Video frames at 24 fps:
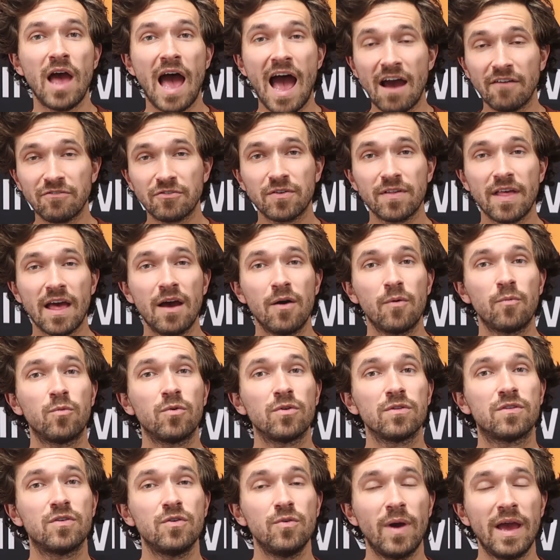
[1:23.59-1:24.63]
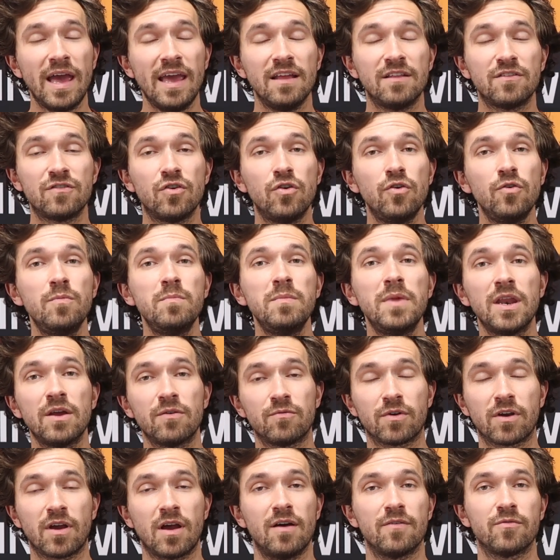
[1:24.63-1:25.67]
After that, we'll do a
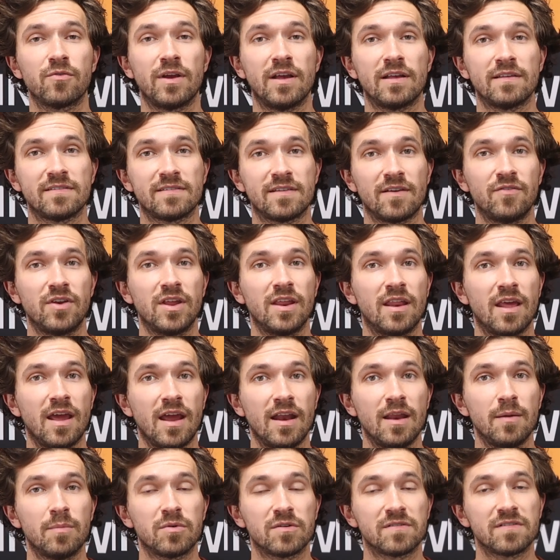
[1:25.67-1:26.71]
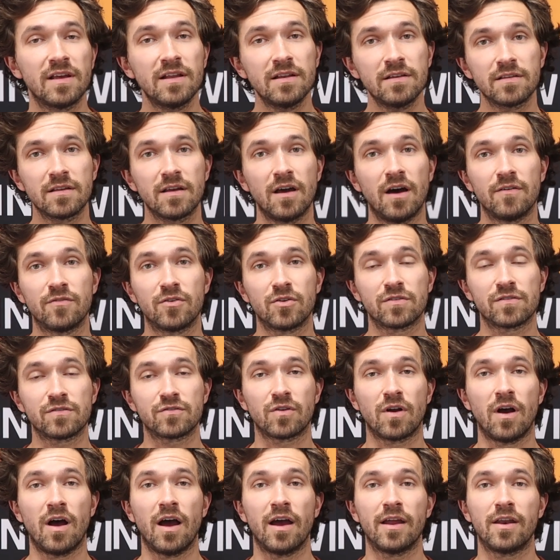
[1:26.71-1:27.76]
2-minute recovery at 70 to 80% of your
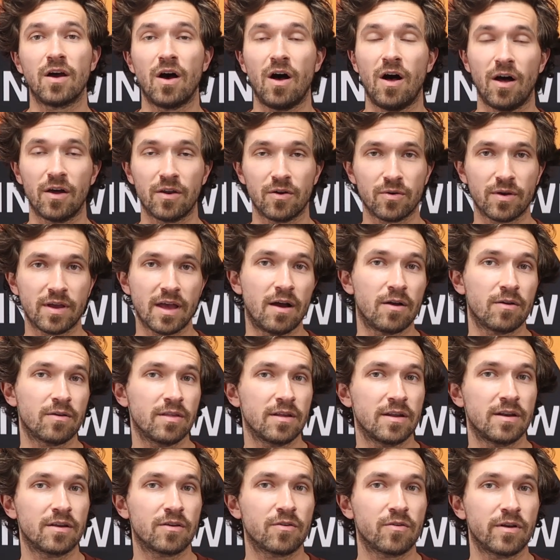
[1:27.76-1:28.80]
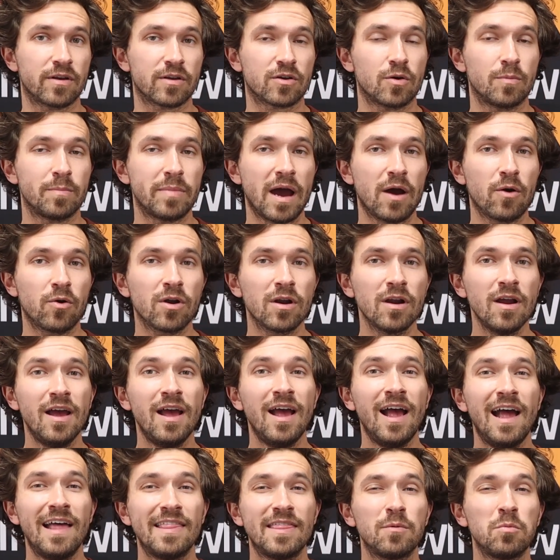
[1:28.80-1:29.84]
STRYD auto-calculated critical power.
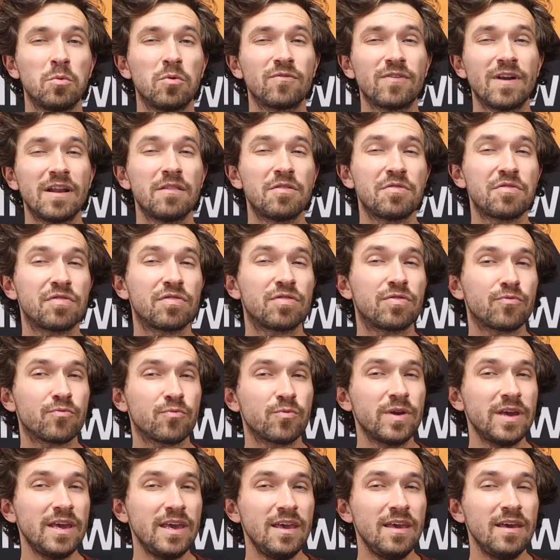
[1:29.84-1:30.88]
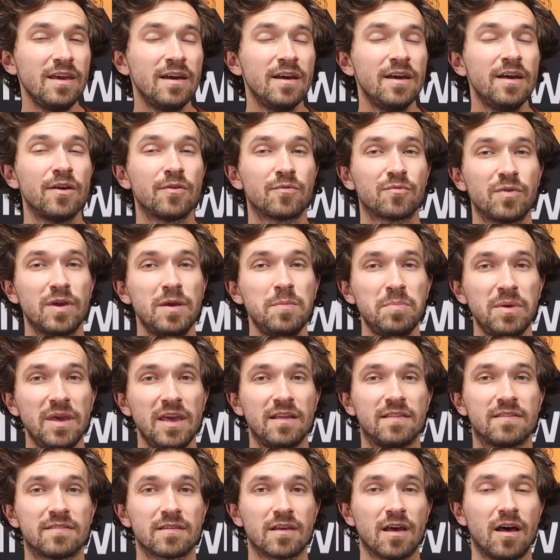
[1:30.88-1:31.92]
Then we'll run 3
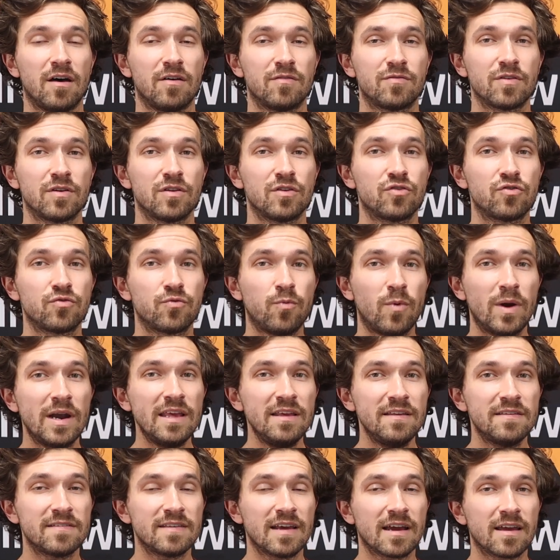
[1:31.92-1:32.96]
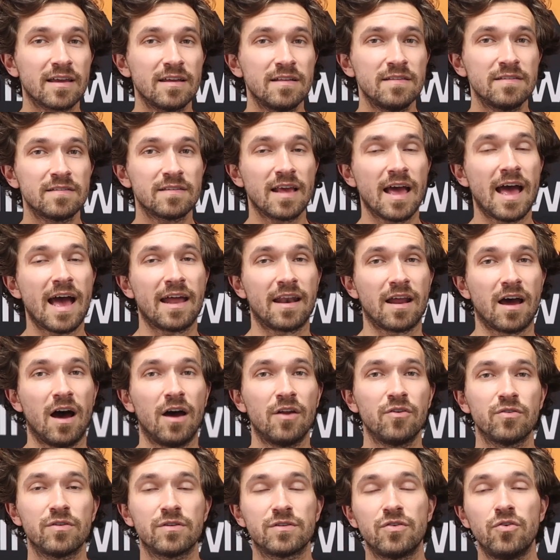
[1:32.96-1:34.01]
repeats of 20 seconds at
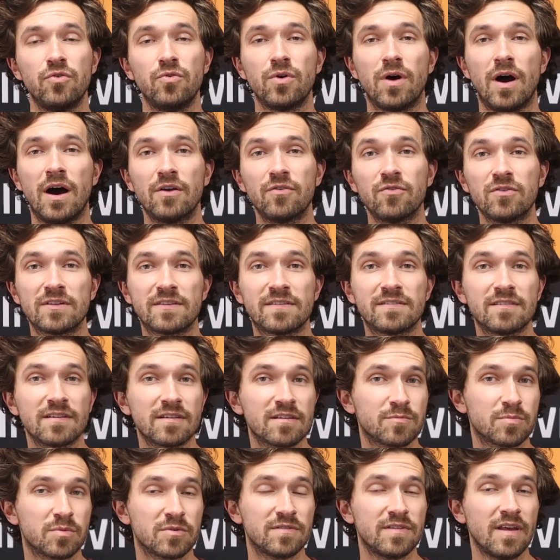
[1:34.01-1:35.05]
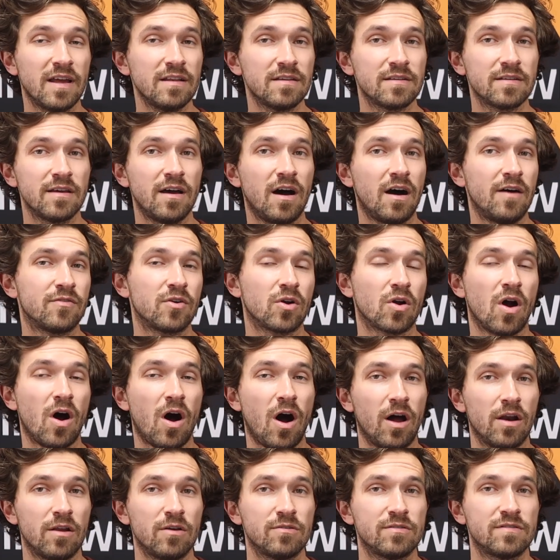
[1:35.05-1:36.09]
102 to 106% of your
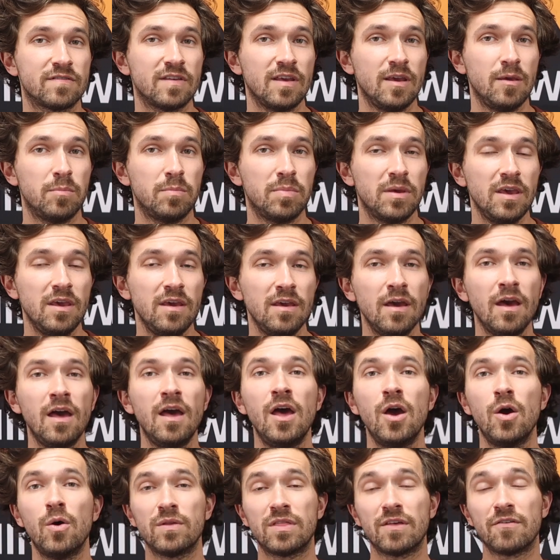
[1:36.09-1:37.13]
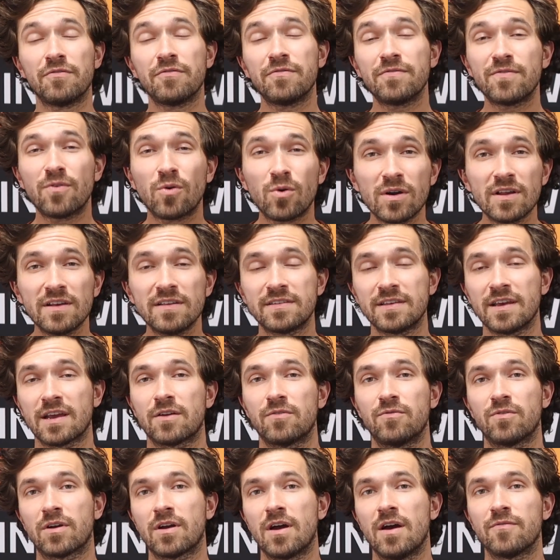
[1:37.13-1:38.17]
auto-CP with a
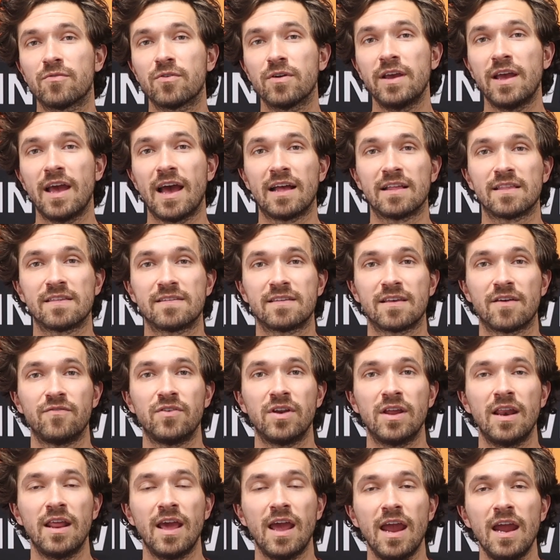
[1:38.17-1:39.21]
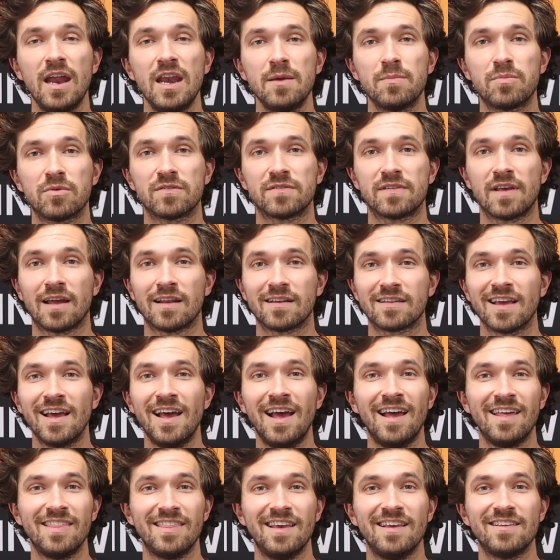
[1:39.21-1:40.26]
40-second recovery at 70 to 80%.
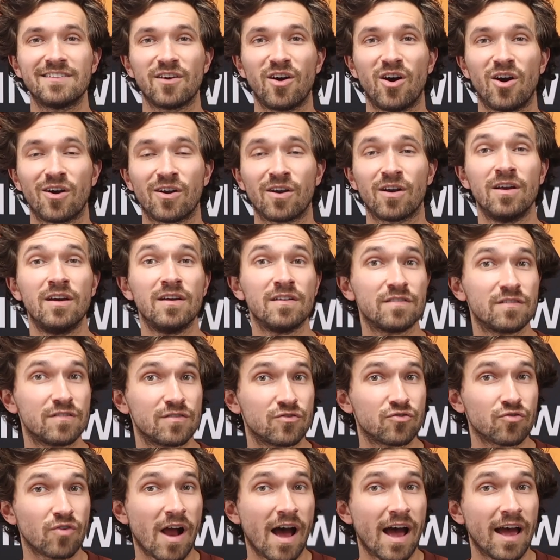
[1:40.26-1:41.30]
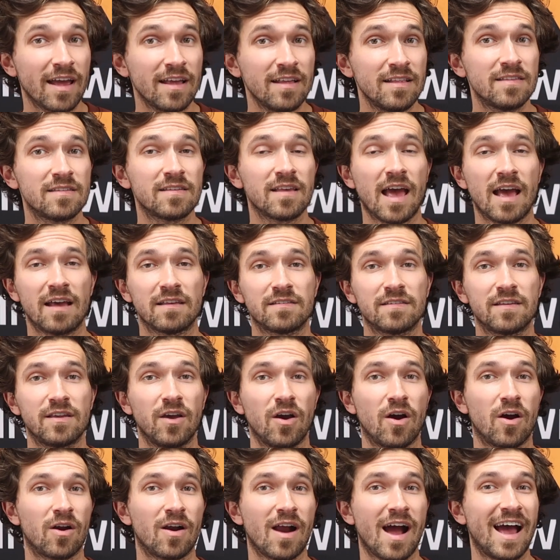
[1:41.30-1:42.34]
These are strides,
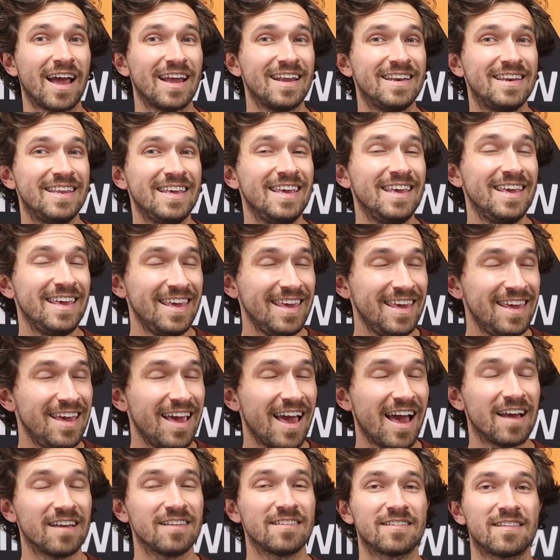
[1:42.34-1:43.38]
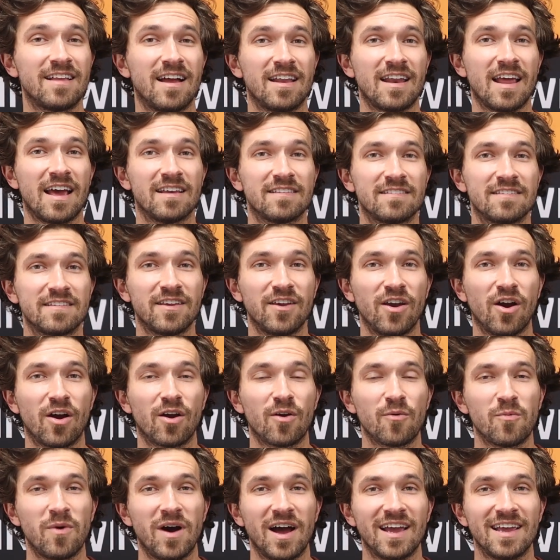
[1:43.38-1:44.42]
STRIDES, not
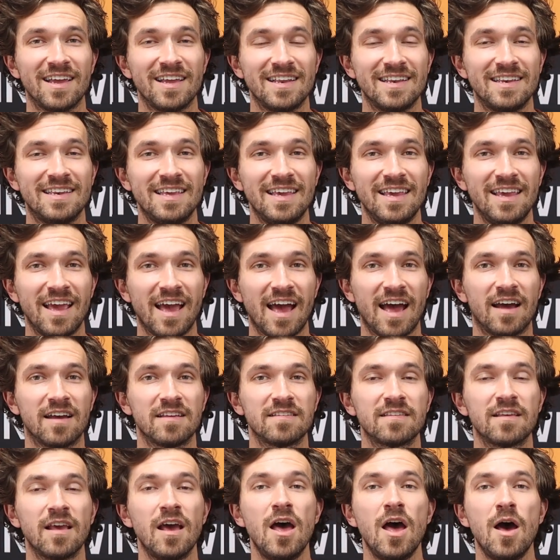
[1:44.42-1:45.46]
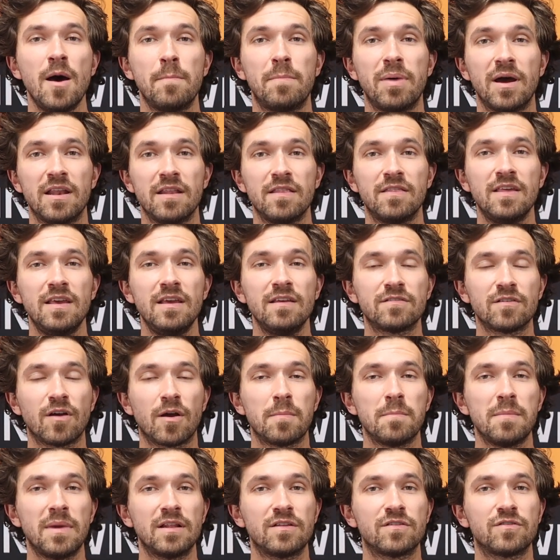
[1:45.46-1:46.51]
STRYDS, but these
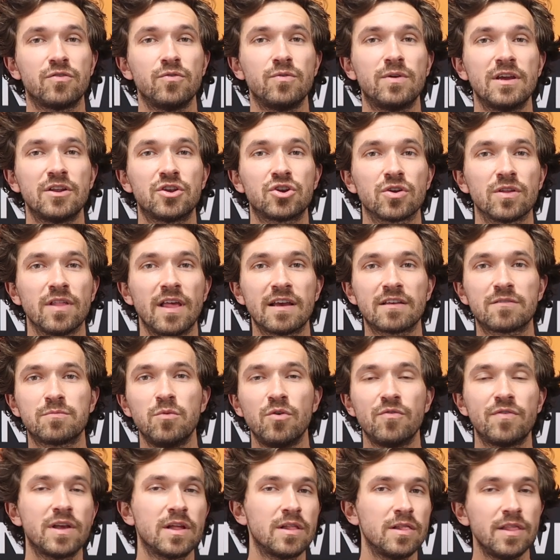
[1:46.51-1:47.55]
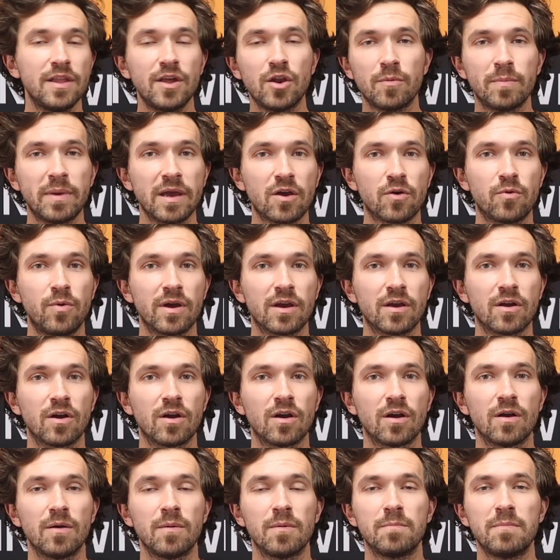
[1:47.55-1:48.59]
are meant to get your legs moving a little bit
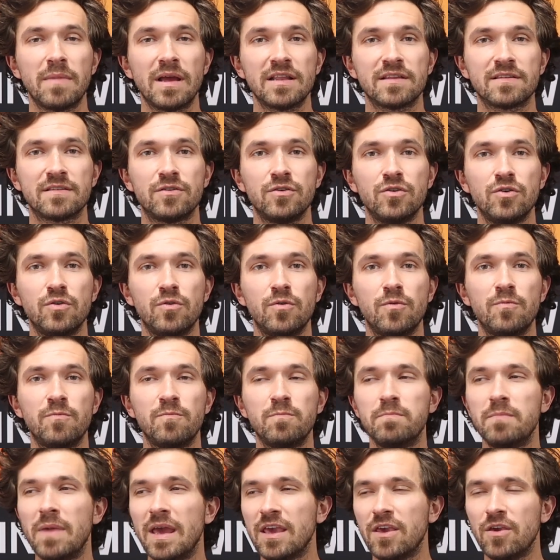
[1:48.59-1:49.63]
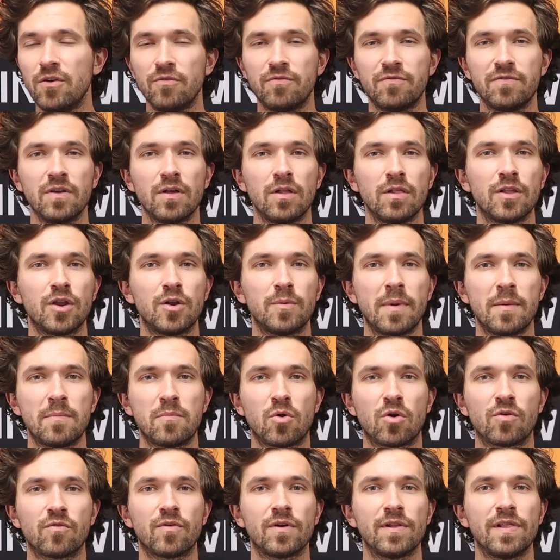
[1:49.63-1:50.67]
quicker, meant to make you feel a little bit
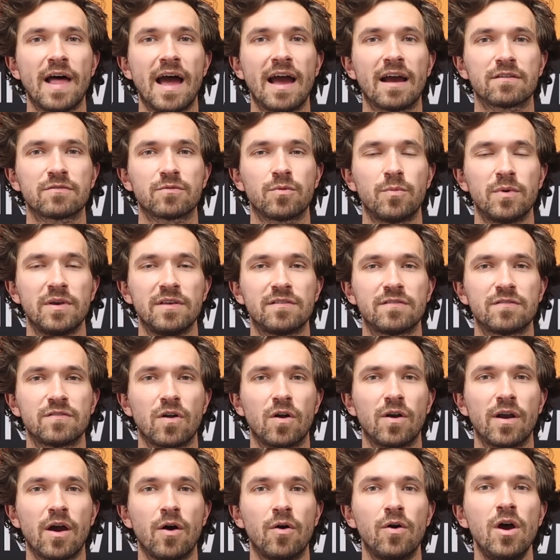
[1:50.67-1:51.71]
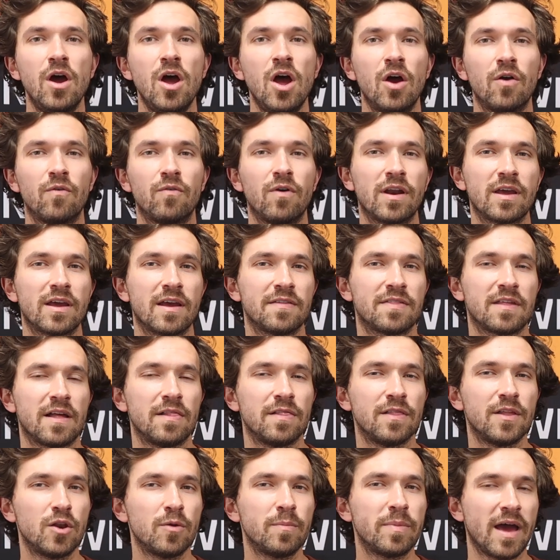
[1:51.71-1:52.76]
more relaxed when we start out running at
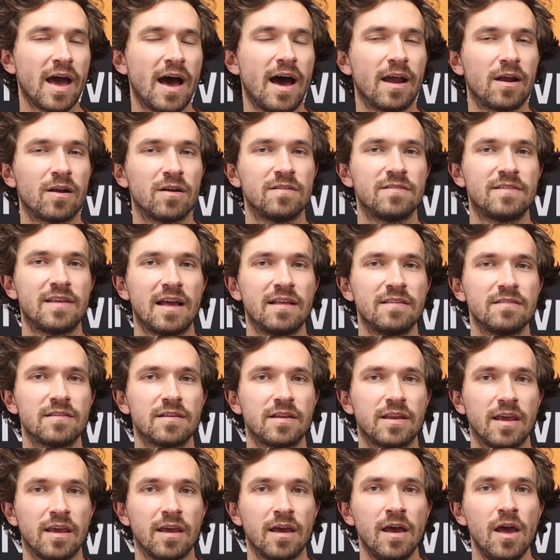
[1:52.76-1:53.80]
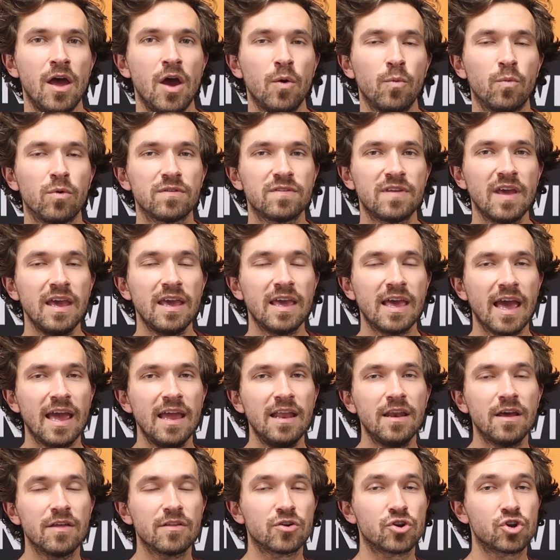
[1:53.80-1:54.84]
that little bit higher intensity. We'll take
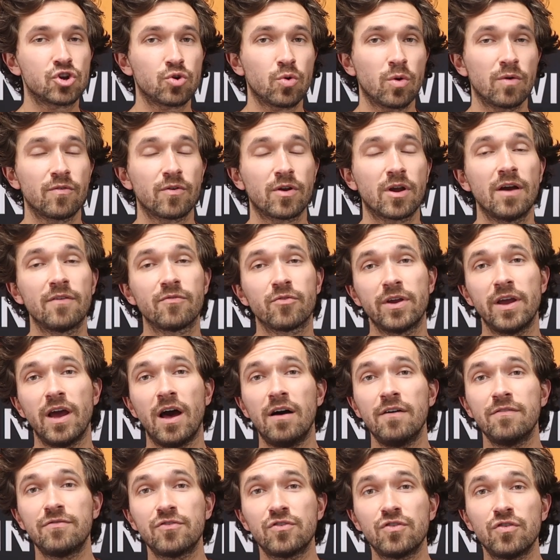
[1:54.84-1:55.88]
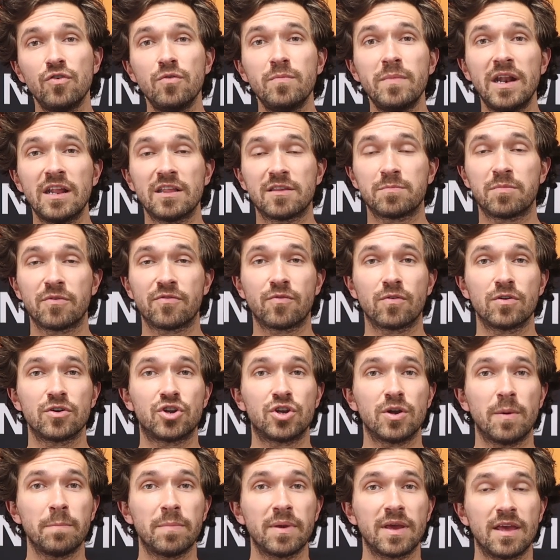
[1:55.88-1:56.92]
another short recovery of 2 minutes before
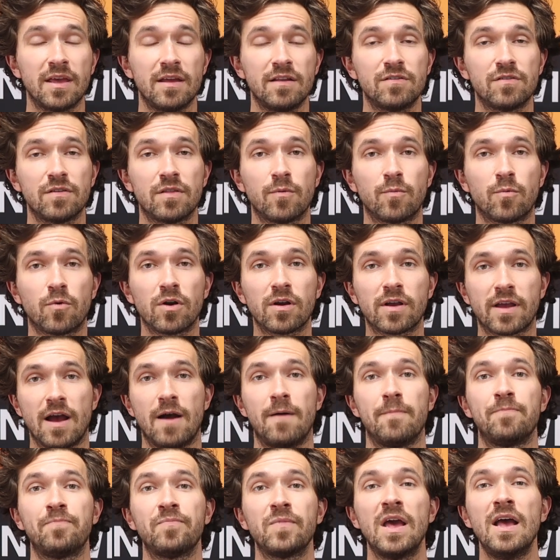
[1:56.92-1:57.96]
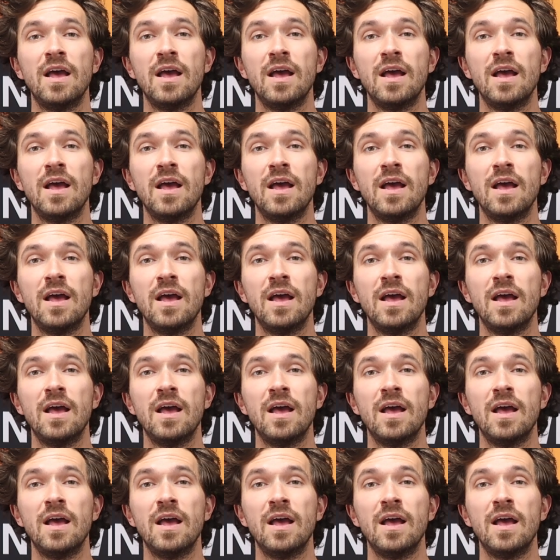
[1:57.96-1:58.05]
jumping into the workout.